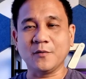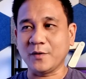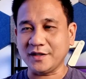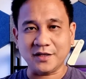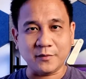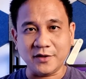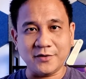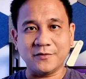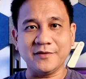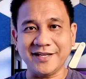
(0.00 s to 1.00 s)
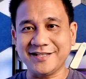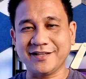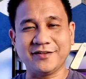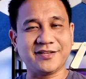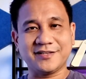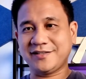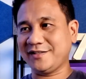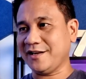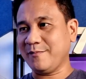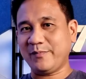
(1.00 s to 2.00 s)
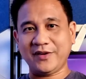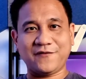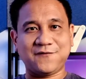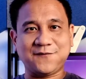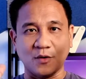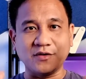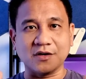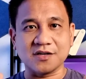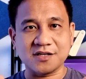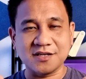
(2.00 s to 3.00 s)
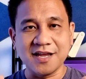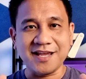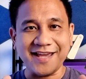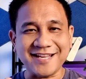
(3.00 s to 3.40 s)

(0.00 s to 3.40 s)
what it will do is it will just simply focus